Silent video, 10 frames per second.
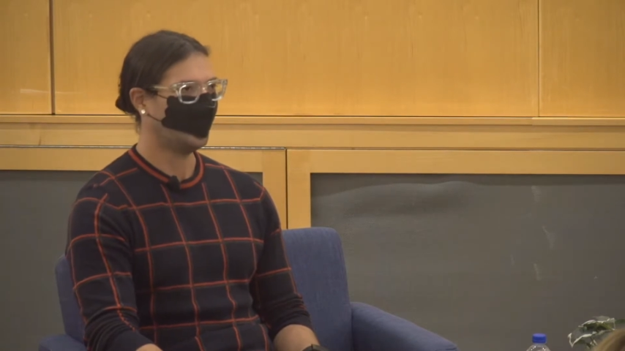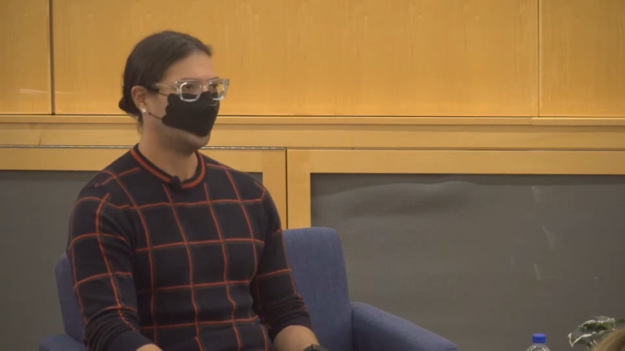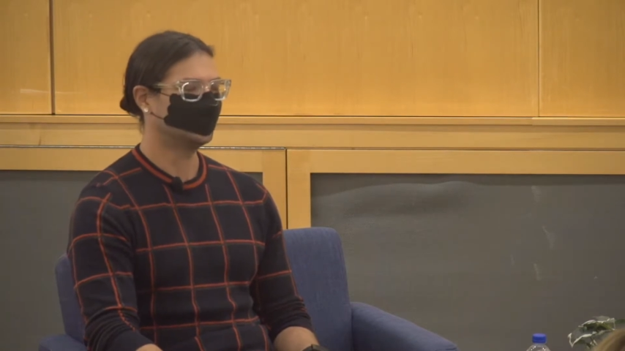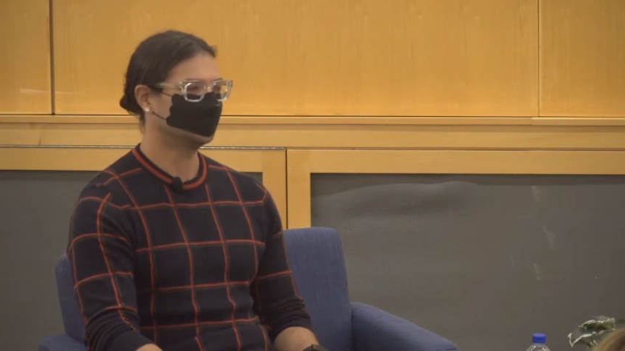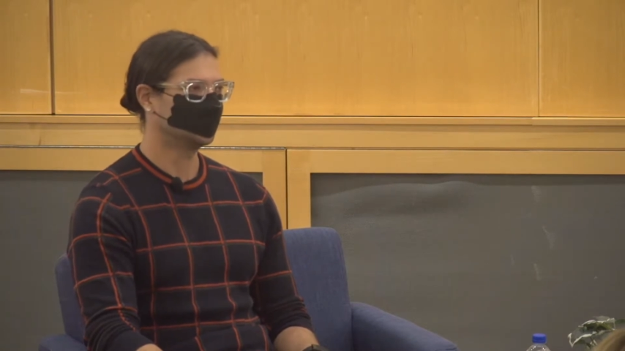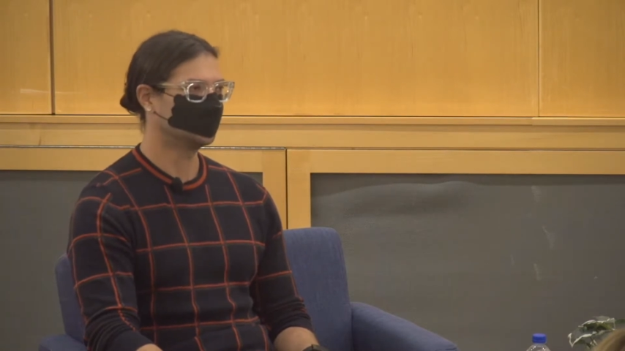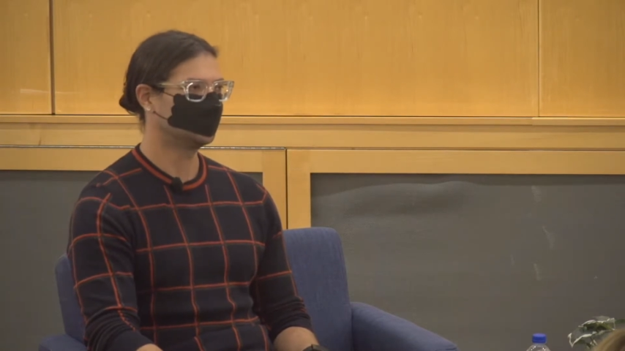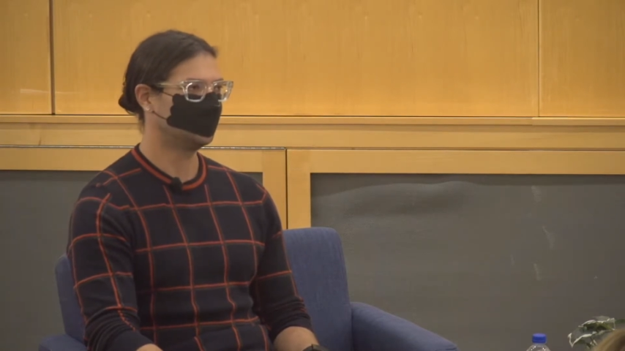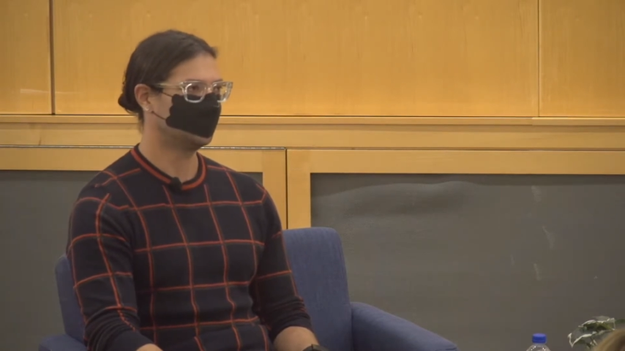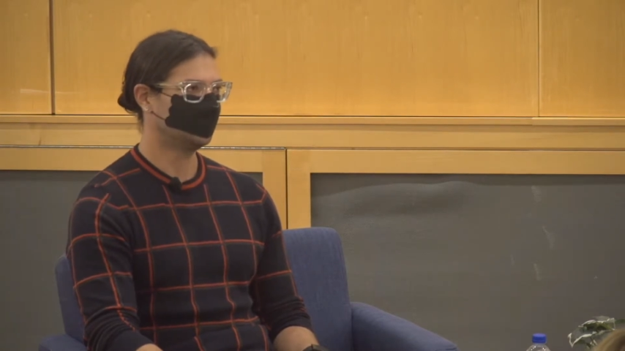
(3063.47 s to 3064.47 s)
and learned
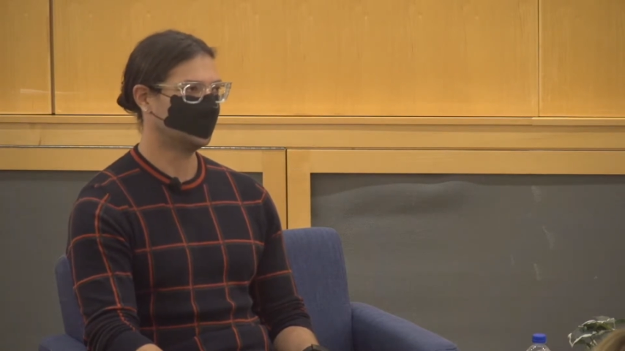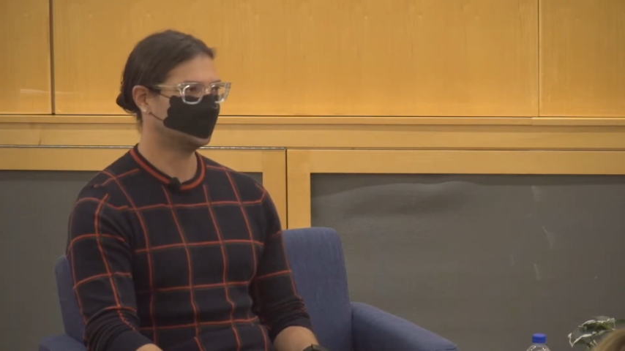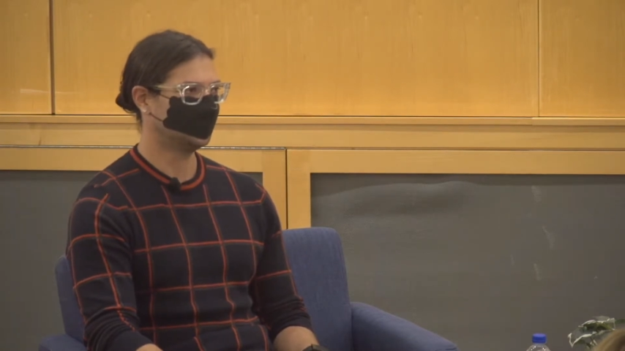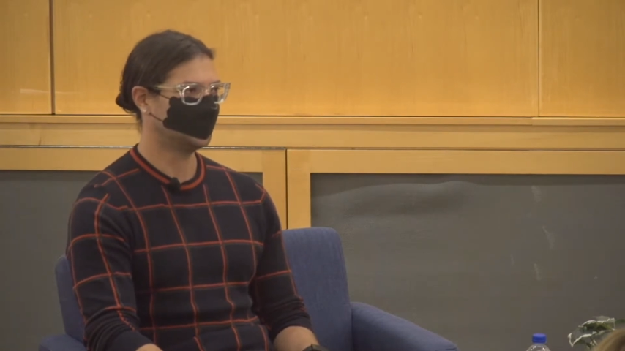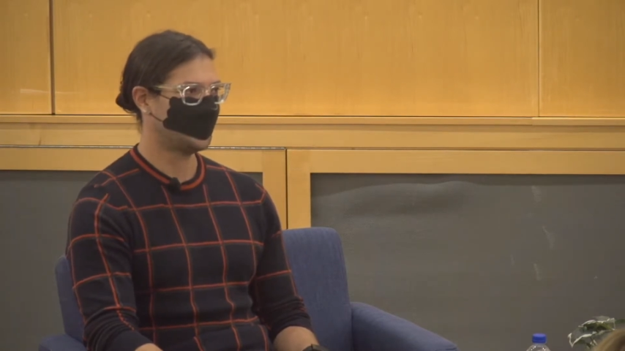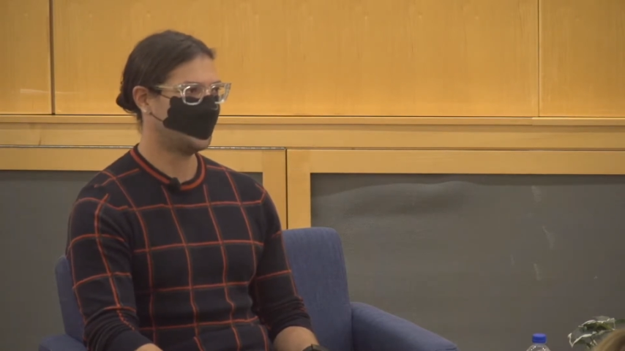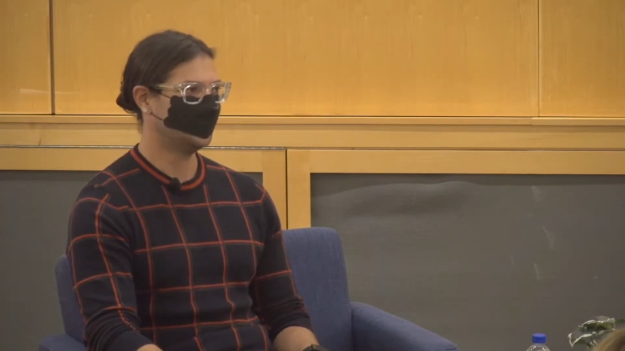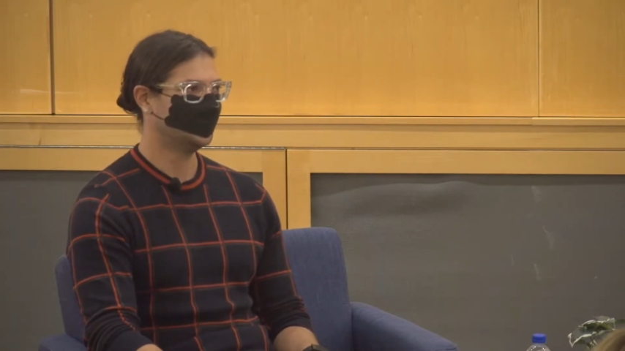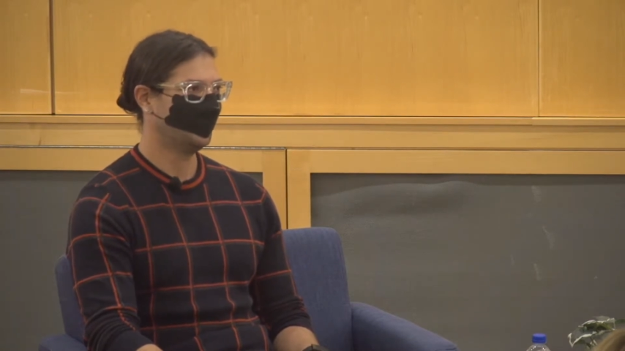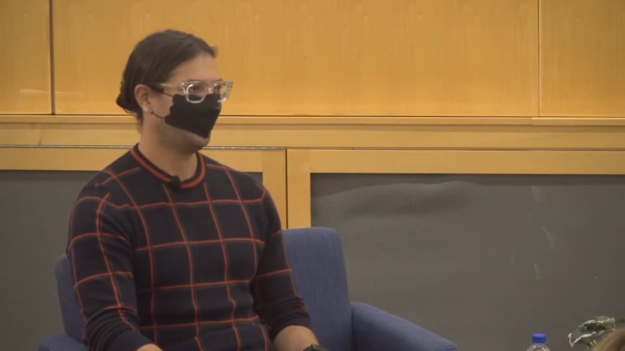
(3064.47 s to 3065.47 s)
very quickly
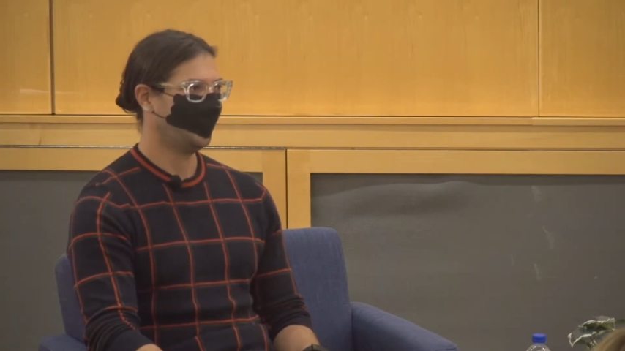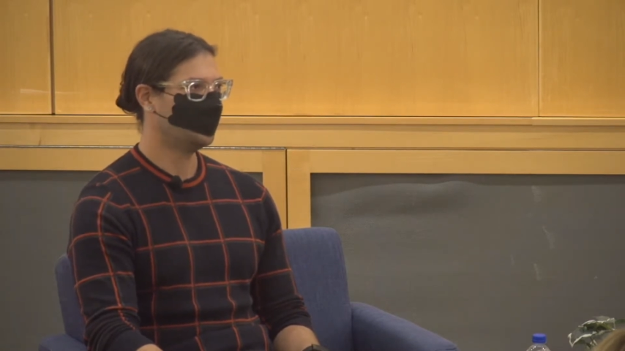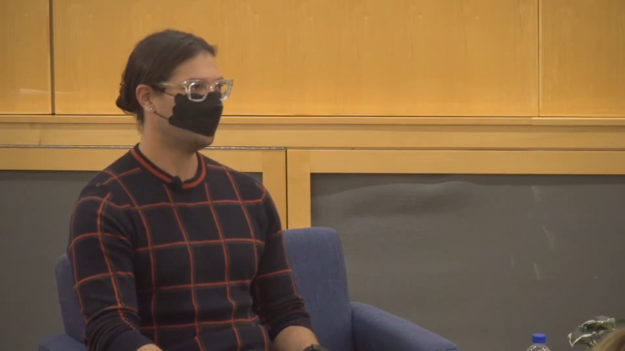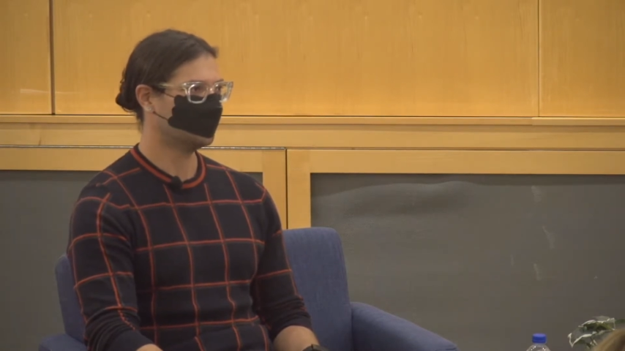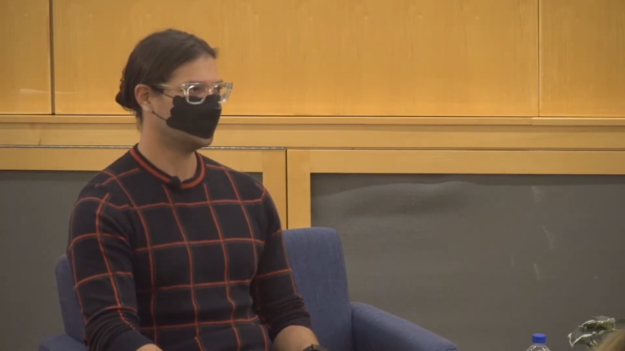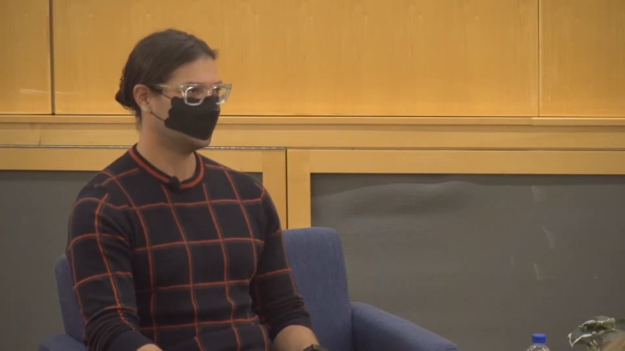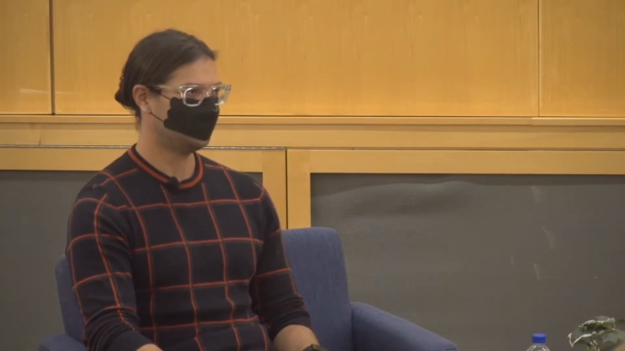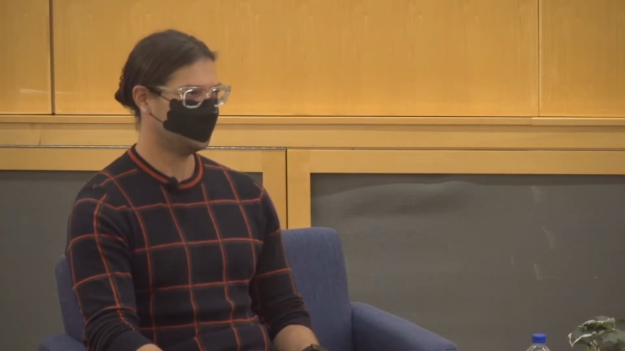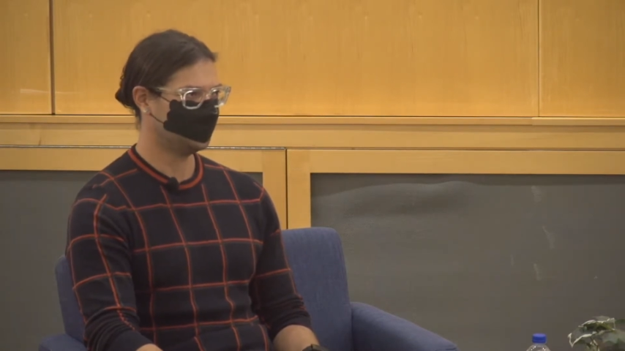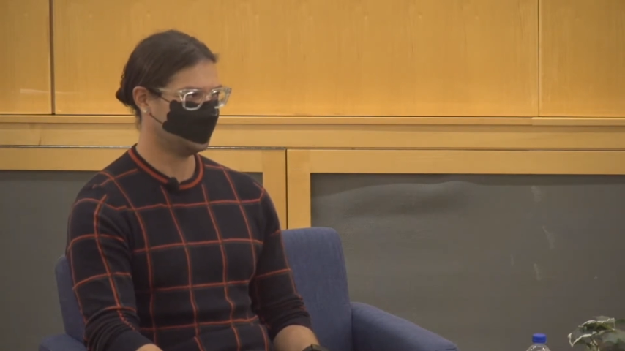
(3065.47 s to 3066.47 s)
that whoever can
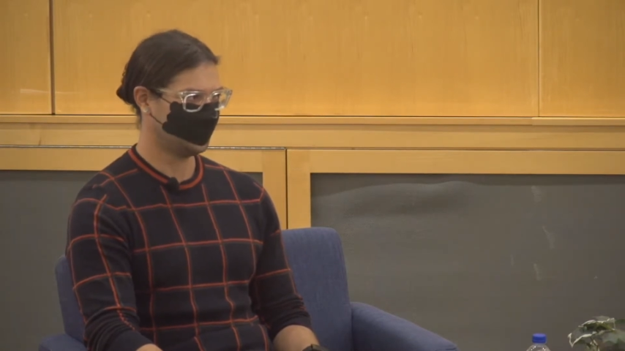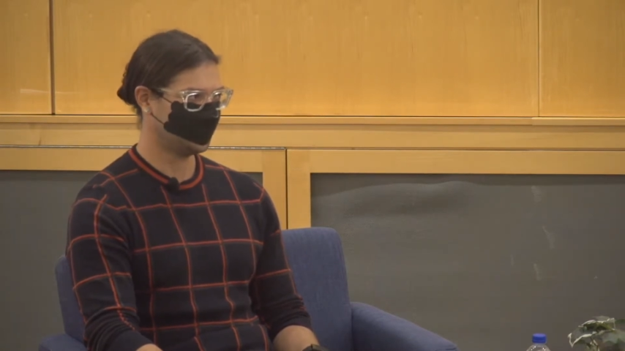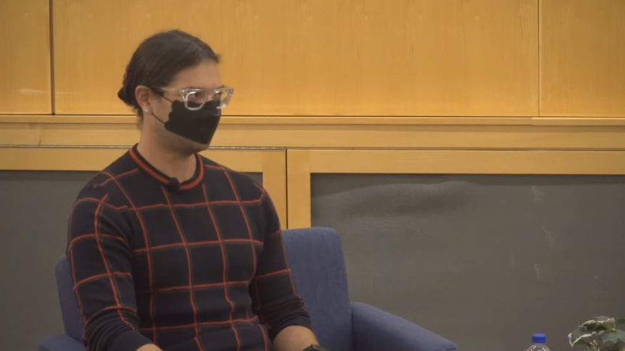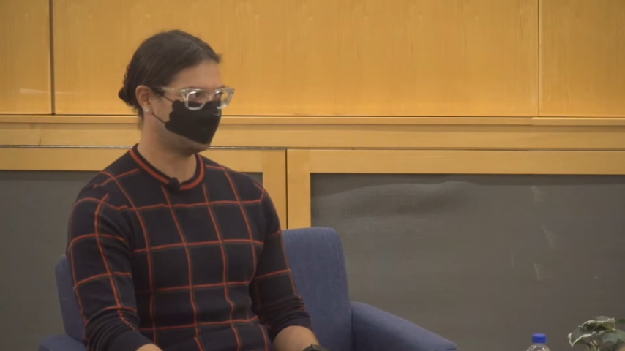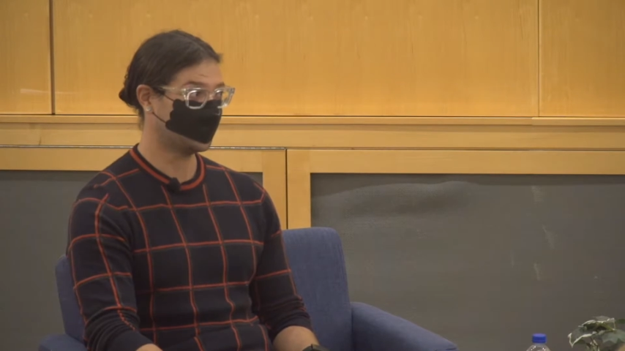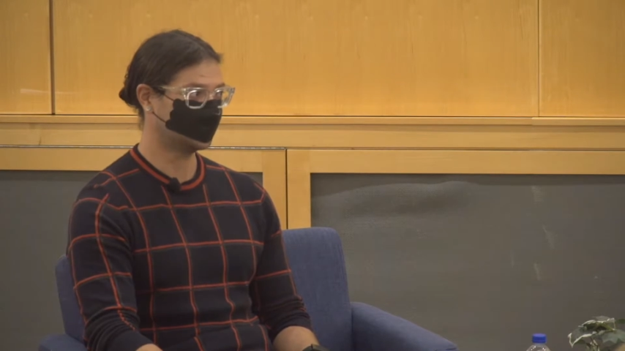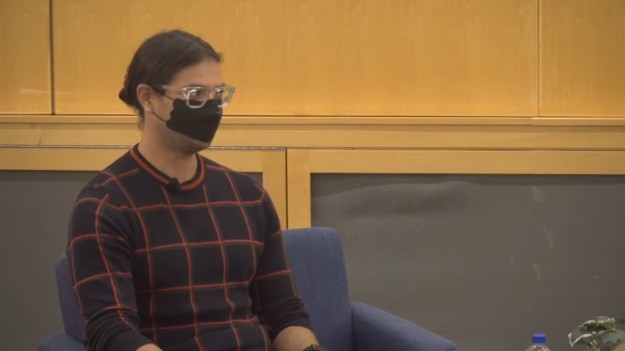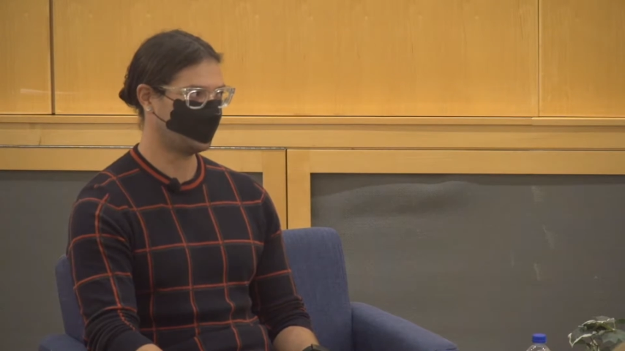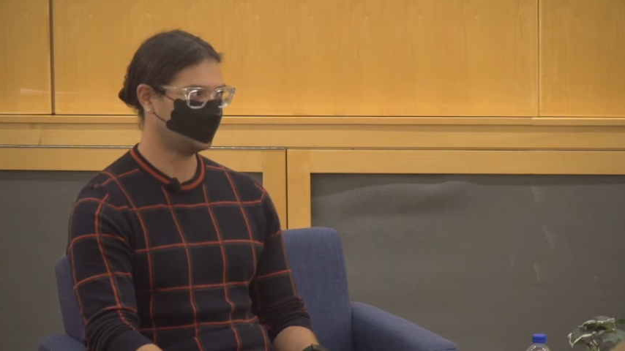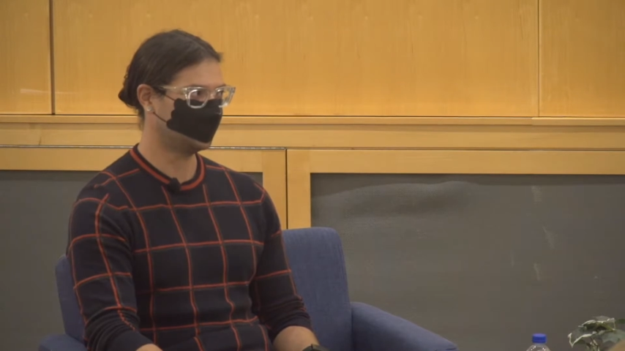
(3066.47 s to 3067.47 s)
communicate their product
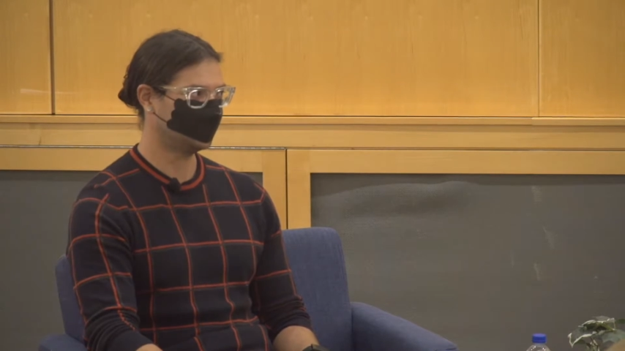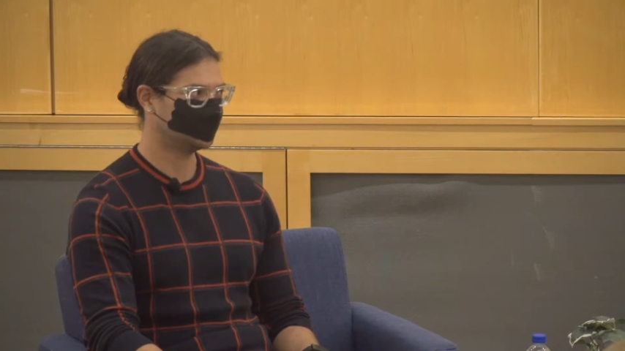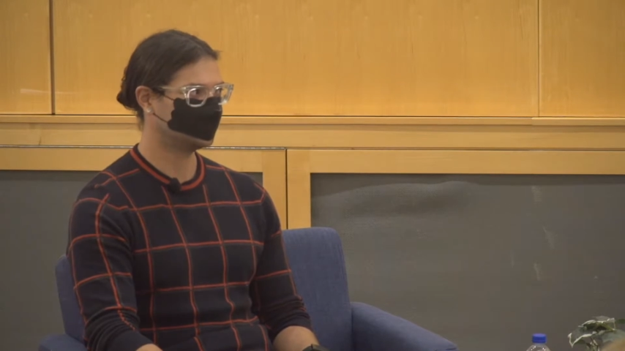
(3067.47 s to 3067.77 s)
better